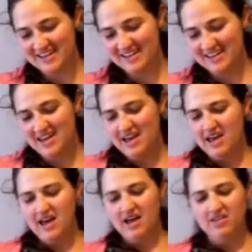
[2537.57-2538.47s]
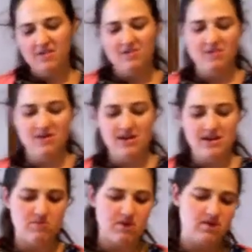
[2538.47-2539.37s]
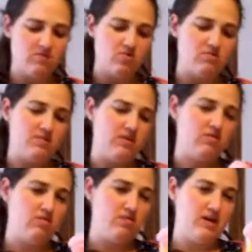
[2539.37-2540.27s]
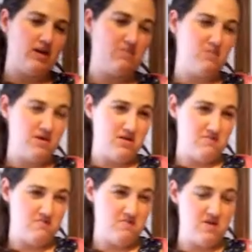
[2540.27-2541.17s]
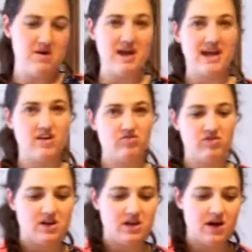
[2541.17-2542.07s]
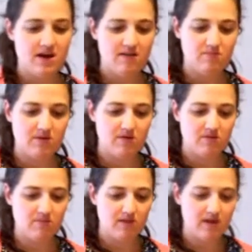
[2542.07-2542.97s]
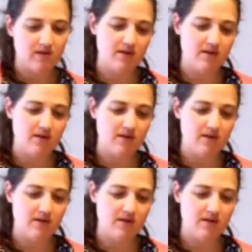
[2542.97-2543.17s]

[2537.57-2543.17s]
And I thought maybe an M&M would be too big, but it might actually not have been too big.